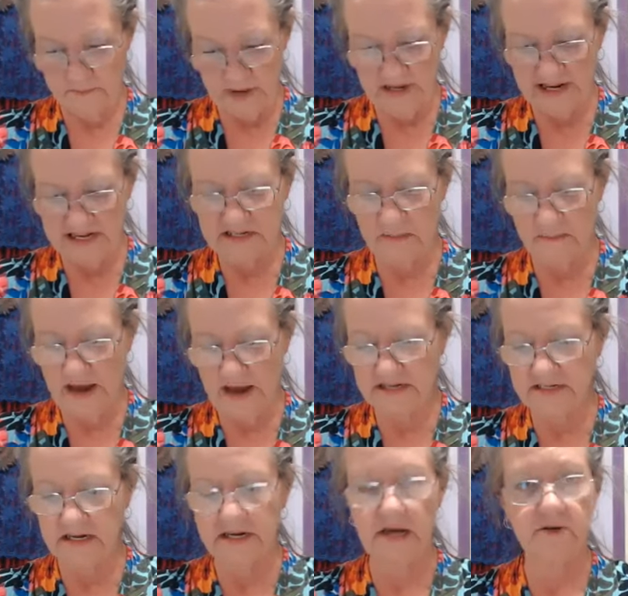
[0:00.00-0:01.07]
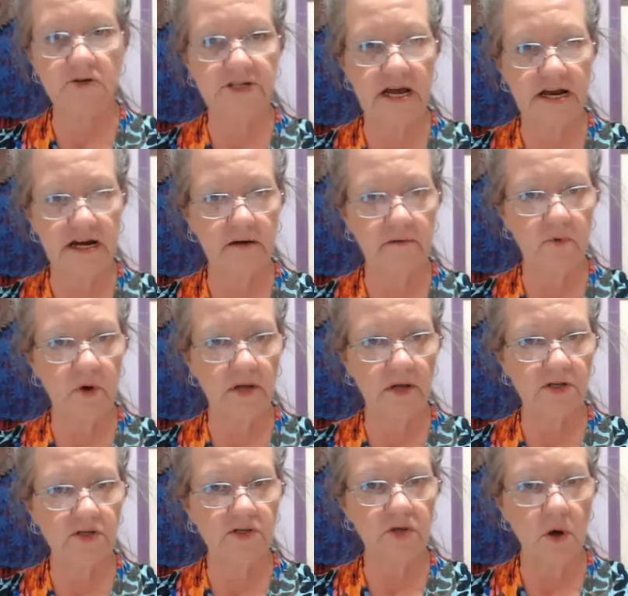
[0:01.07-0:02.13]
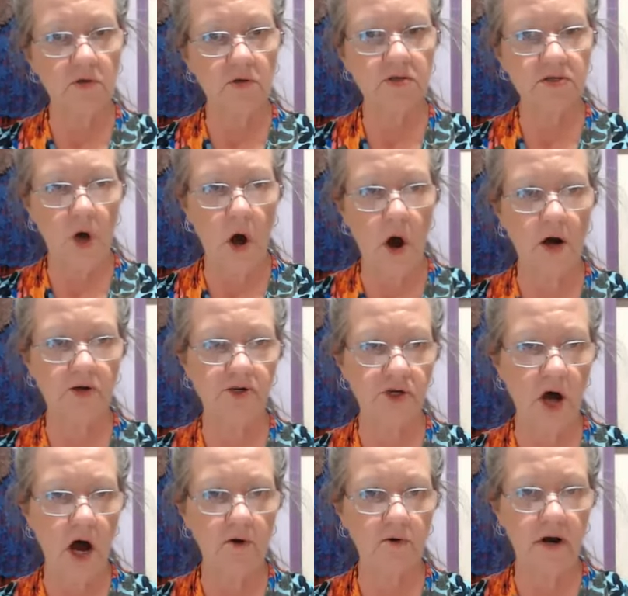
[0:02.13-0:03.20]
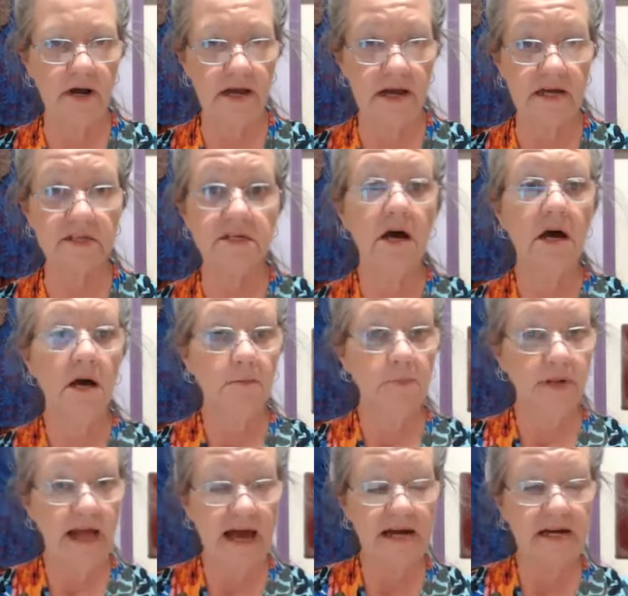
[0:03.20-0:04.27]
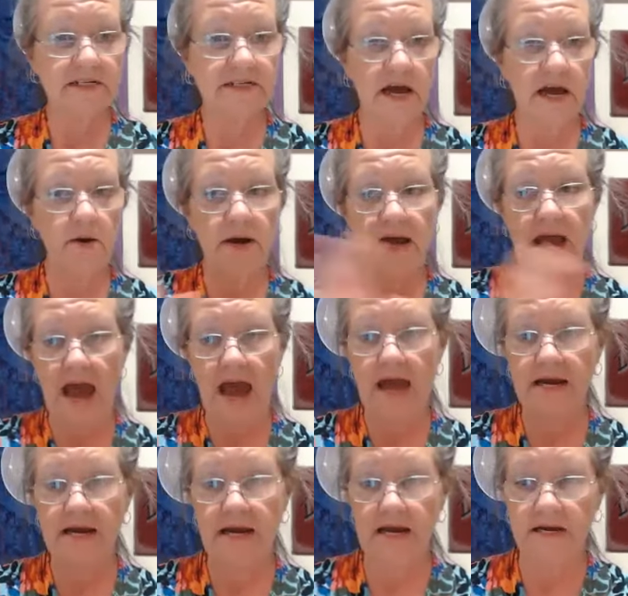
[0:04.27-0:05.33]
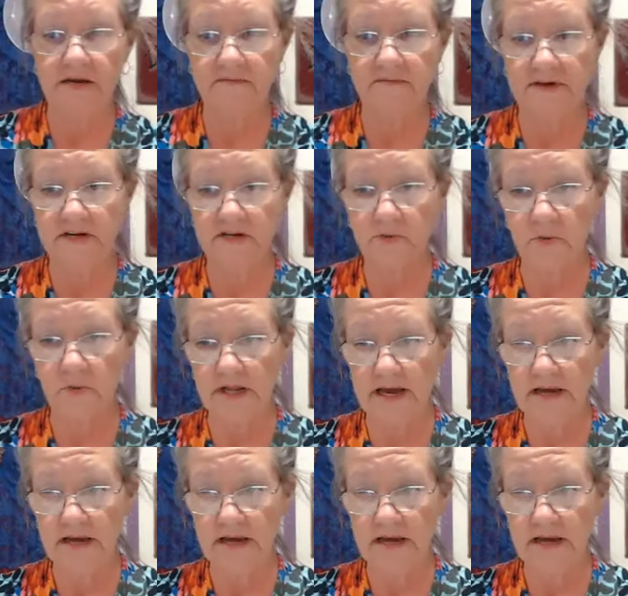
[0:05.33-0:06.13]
least a basic understanding of what the soul star chakra is, planetary and individually?